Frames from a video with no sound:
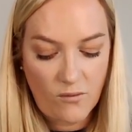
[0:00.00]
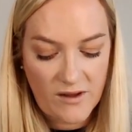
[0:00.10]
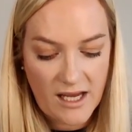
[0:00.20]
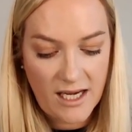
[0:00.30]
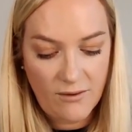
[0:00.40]

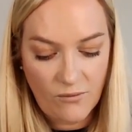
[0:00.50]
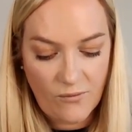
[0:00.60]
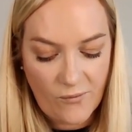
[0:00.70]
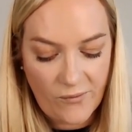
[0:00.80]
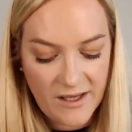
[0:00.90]
then
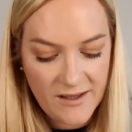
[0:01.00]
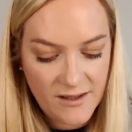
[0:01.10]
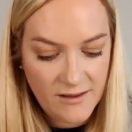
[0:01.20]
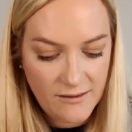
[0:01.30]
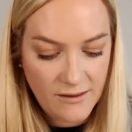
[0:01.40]

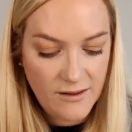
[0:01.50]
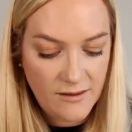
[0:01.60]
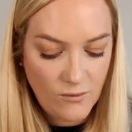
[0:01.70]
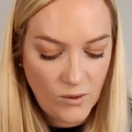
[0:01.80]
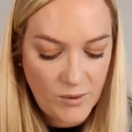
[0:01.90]
this
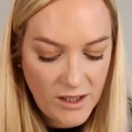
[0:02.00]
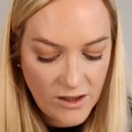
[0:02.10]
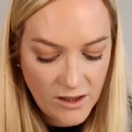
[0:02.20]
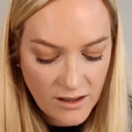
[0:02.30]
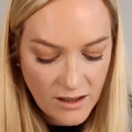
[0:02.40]
would be
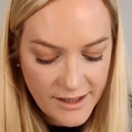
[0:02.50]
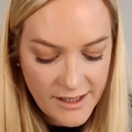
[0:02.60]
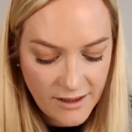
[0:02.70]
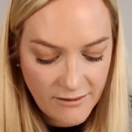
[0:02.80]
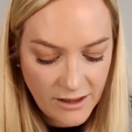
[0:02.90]
your
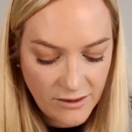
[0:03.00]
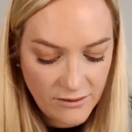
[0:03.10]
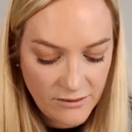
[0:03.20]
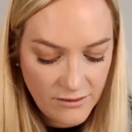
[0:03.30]
arteriole.